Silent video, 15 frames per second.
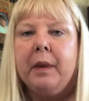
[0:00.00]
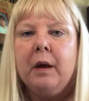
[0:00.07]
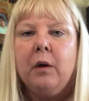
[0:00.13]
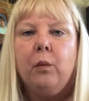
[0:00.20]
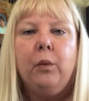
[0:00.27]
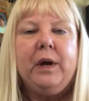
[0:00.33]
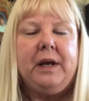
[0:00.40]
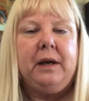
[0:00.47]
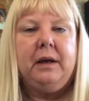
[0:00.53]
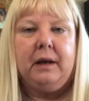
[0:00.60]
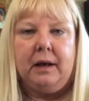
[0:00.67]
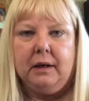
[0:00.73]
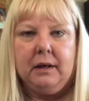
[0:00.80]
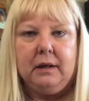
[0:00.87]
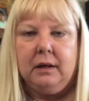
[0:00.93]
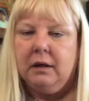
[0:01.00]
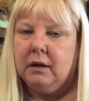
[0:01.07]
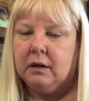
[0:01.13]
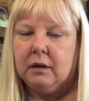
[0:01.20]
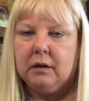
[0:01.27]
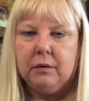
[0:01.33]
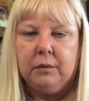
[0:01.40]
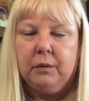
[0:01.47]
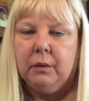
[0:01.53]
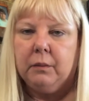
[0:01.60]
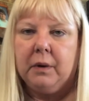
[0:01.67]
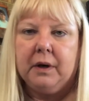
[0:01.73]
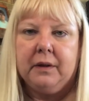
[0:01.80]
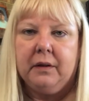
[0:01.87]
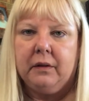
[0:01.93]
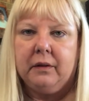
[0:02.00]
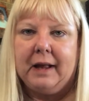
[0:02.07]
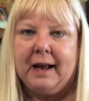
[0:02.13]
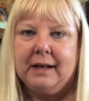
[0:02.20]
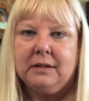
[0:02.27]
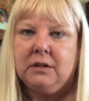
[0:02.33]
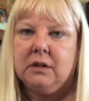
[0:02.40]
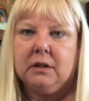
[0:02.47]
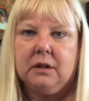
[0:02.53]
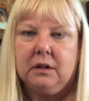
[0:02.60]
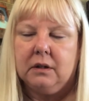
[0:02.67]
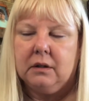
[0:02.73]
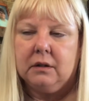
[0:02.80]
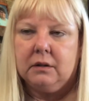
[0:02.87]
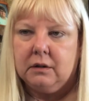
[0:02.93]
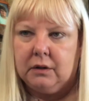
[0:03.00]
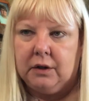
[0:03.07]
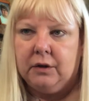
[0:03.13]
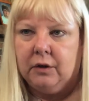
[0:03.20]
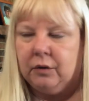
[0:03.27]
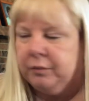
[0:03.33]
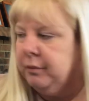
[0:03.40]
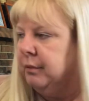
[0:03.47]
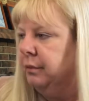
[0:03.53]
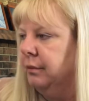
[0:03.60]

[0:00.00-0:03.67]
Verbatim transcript: we were one of the last of the you know